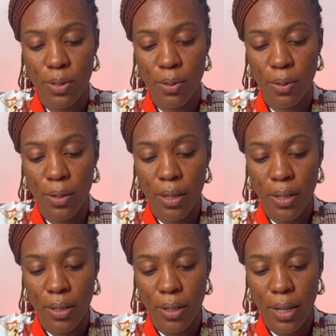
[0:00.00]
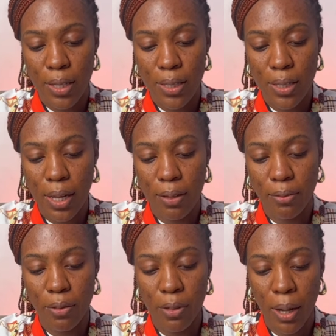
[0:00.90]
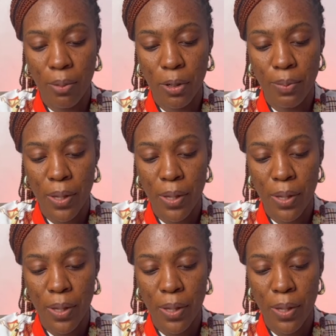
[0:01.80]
So you can see now I'm going